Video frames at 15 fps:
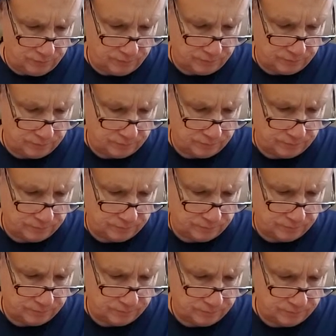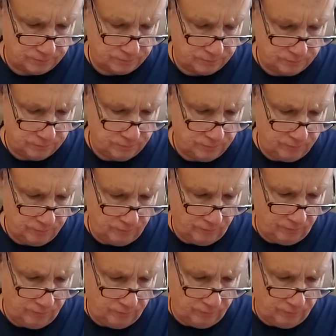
No one is speaking in this clip.